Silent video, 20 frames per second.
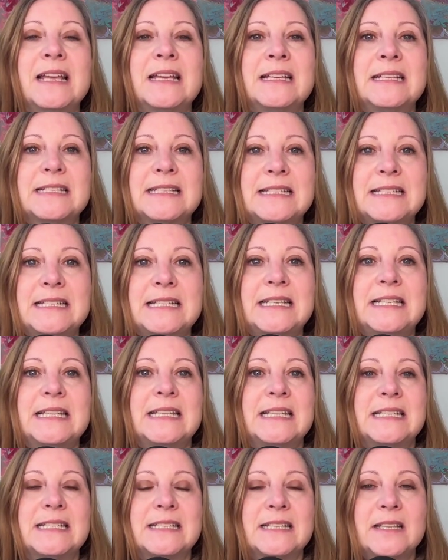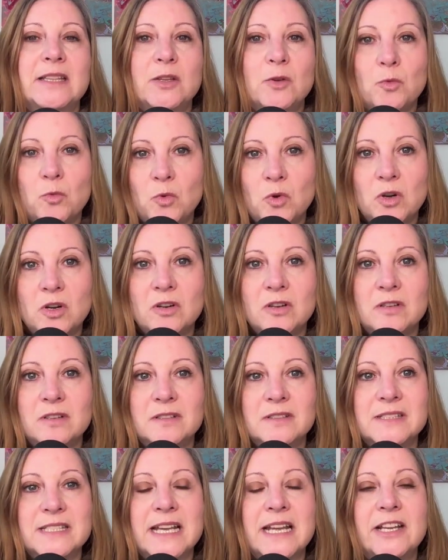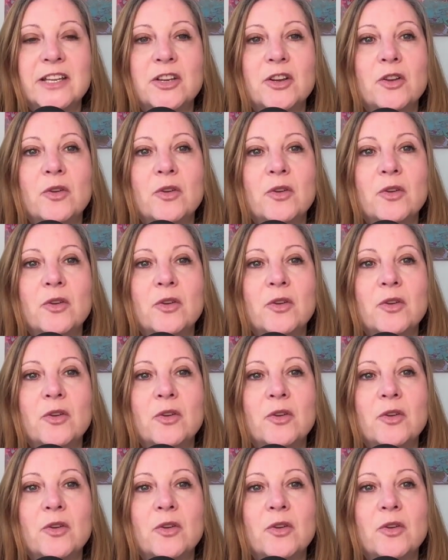see this in the world and you're